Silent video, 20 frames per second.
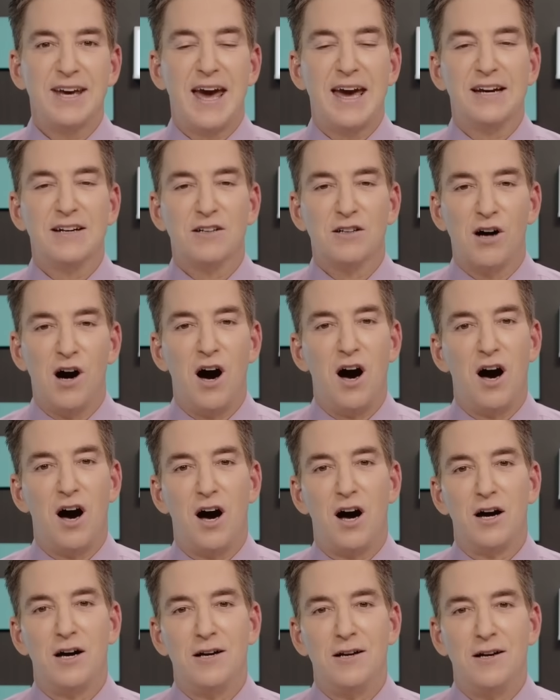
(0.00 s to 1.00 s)
a
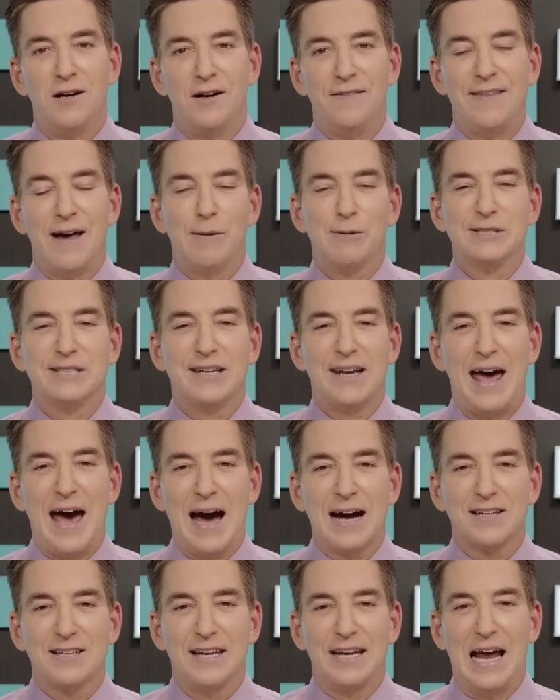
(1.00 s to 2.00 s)
law that was
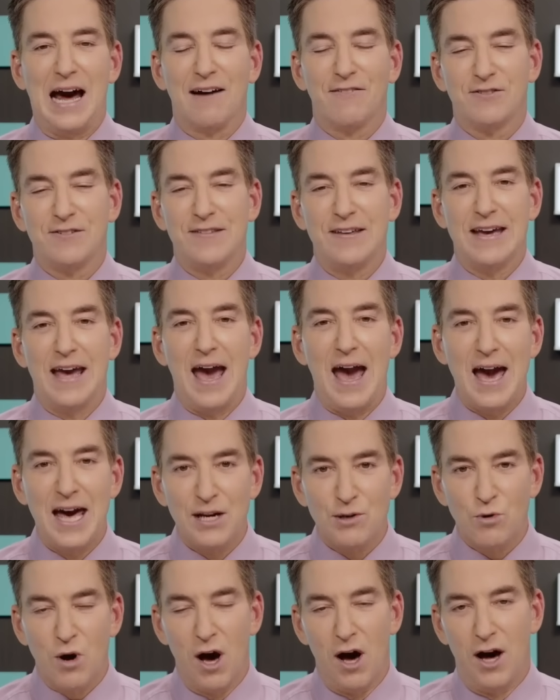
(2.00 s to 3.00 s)
enacted after the
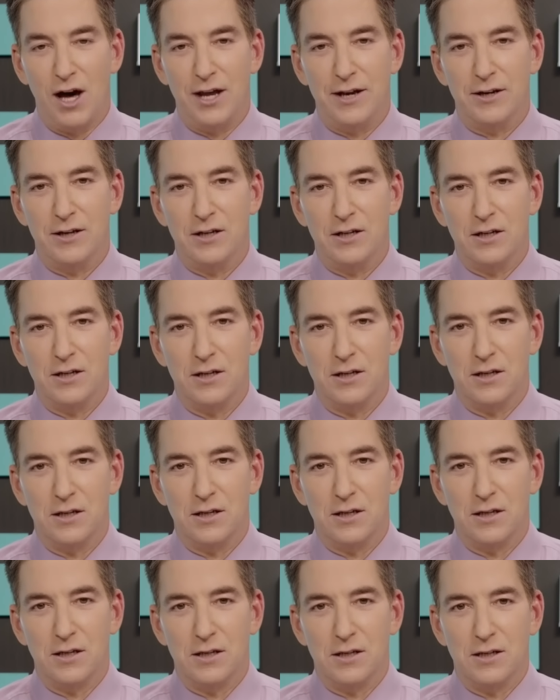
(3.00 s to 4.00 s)
Enron
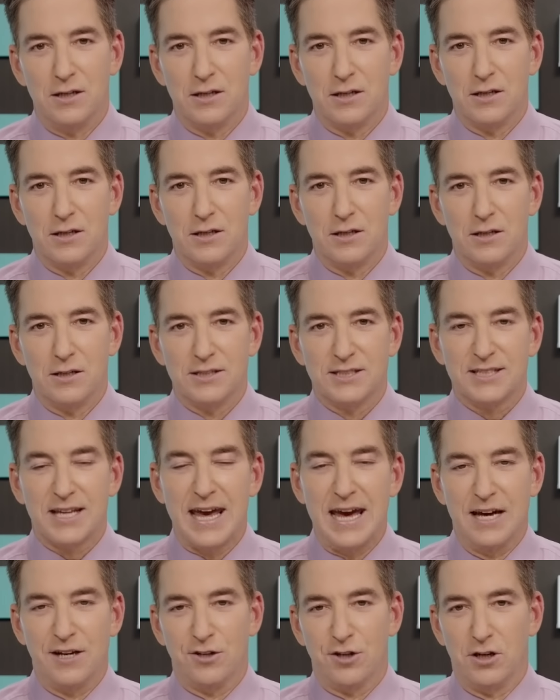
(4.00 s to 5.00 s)

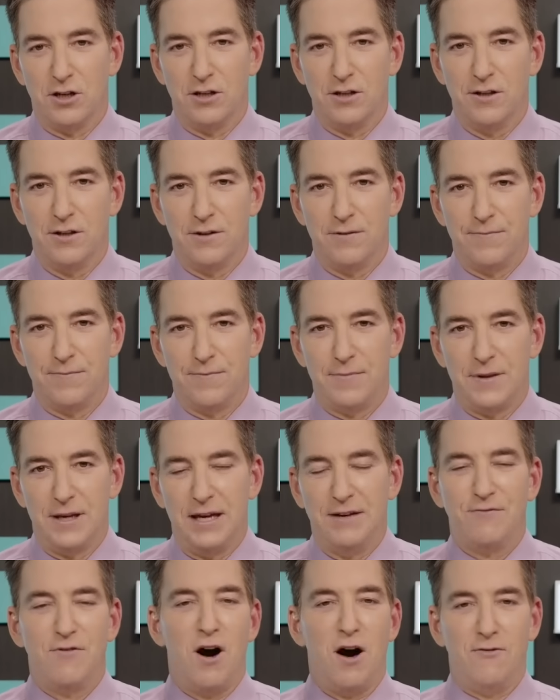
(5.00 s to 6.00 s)
scandal
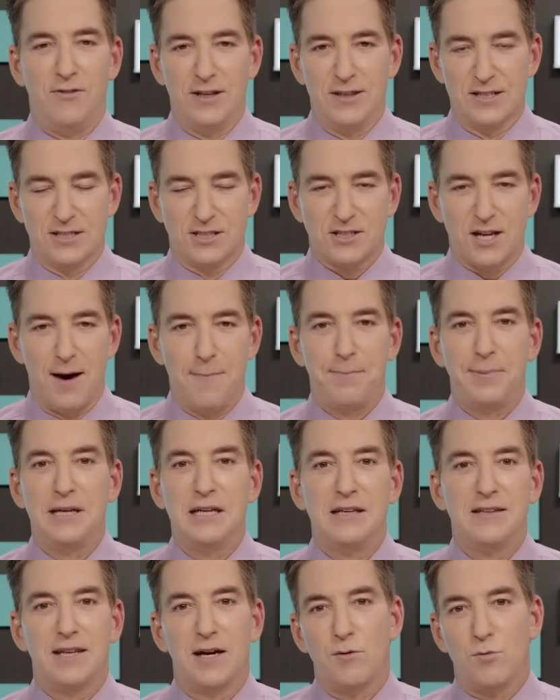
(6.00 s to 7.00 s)
involving this
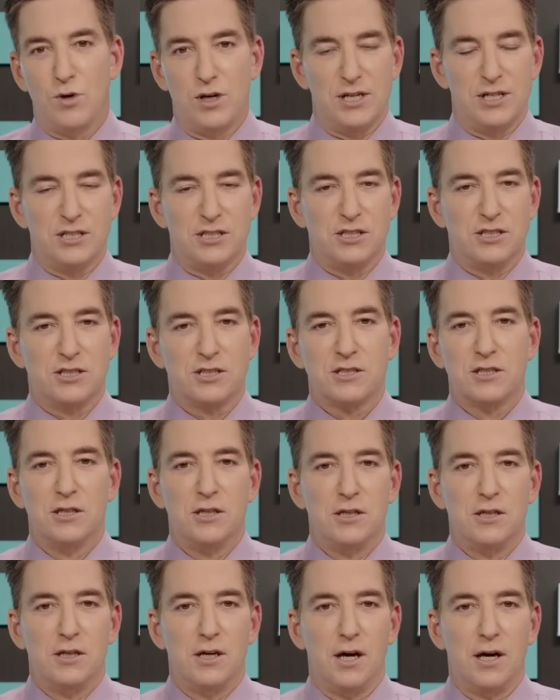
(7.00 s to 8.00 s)
company that was
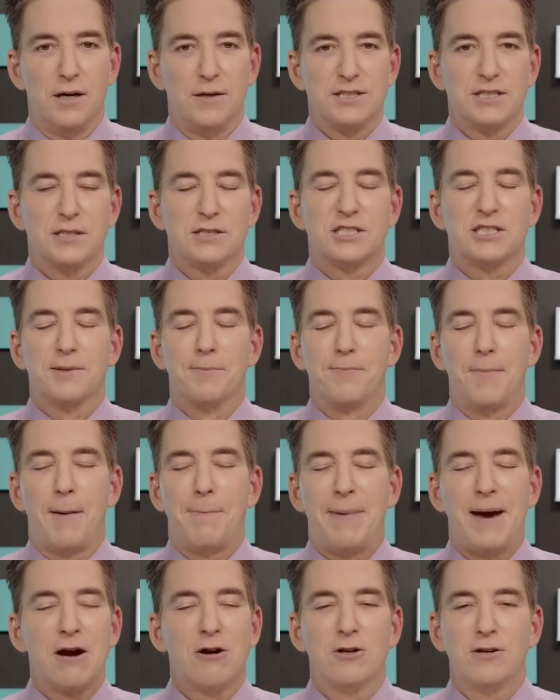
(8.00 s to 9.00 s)

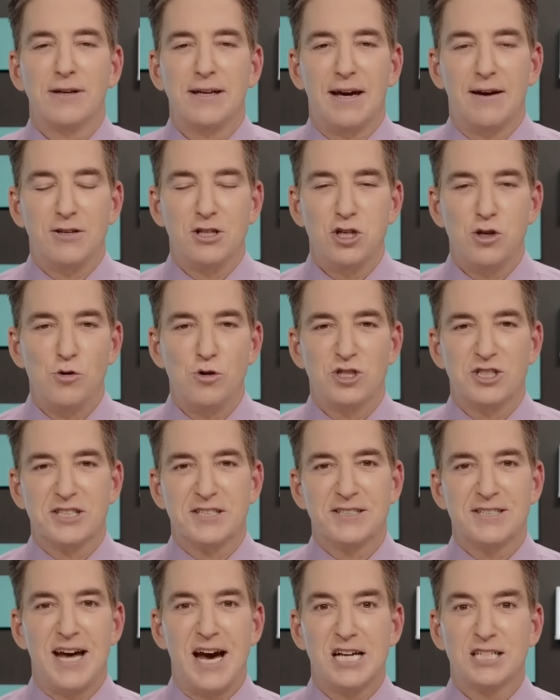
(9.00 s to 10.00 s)
apparently a huge
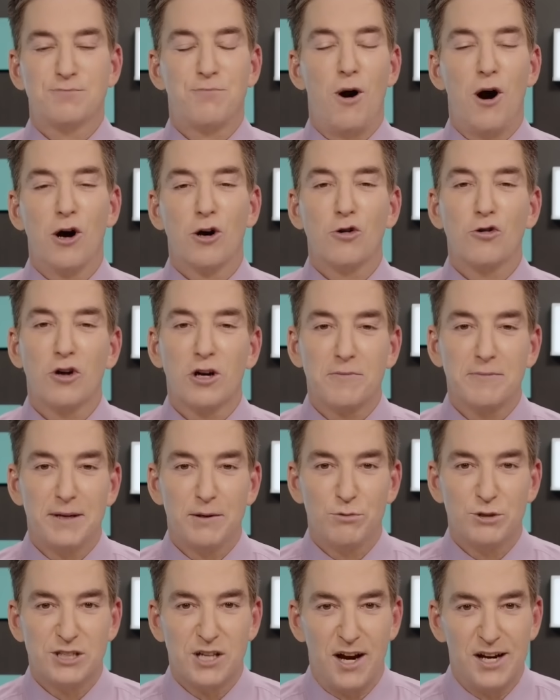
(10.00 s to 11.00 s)
success. Paul Krugman
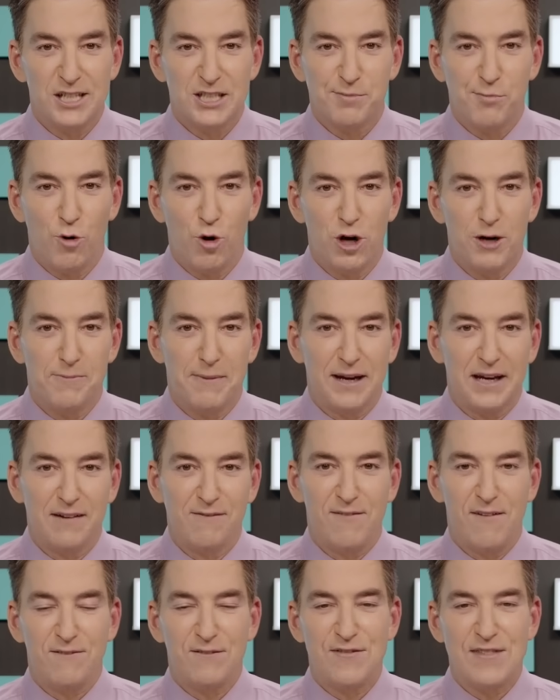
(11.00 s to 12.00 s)
was on its board making
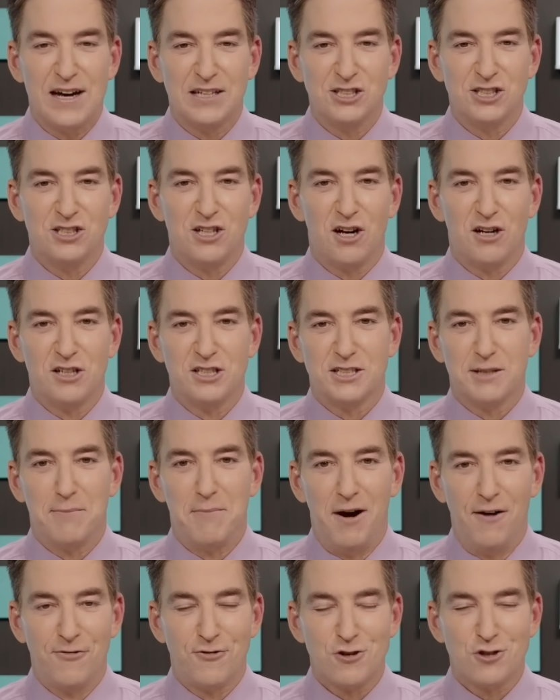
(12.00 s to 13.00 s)
$50,000 a
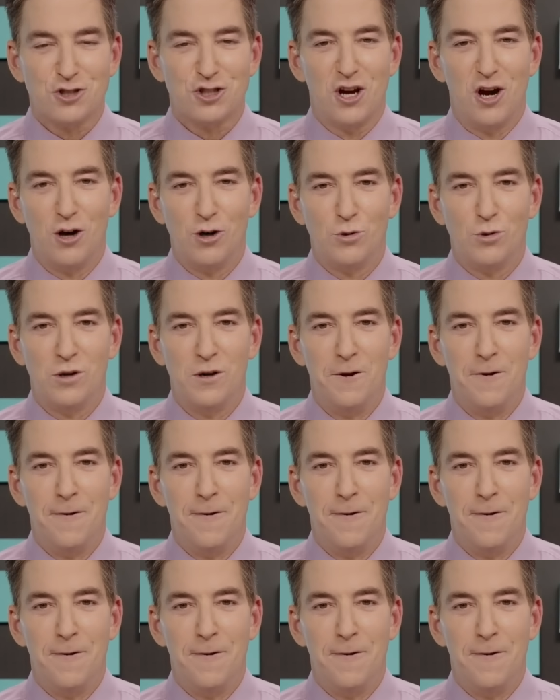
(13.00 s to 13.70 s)
month or so.